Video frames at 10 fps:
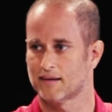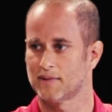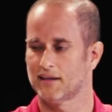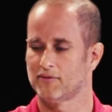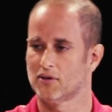how
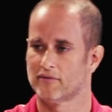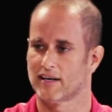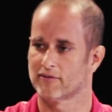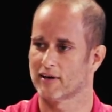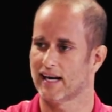many of you have
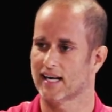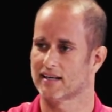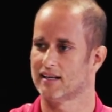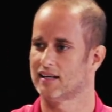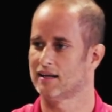ever had
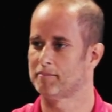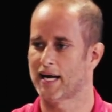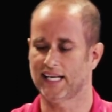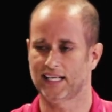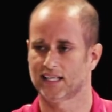a
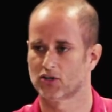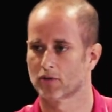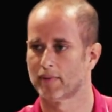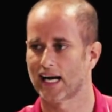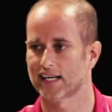pain in
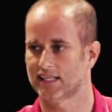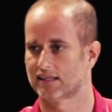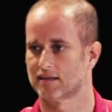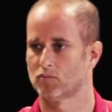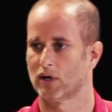your body
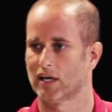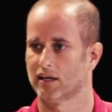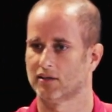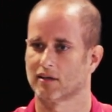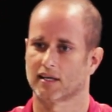somewhere,
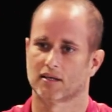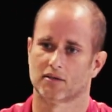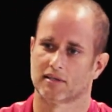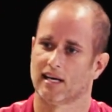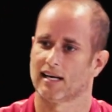and you're like,
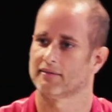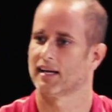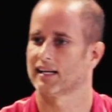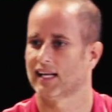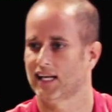"Oh God, I've
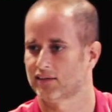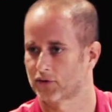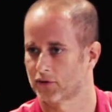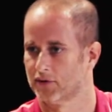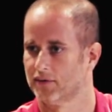got cancer."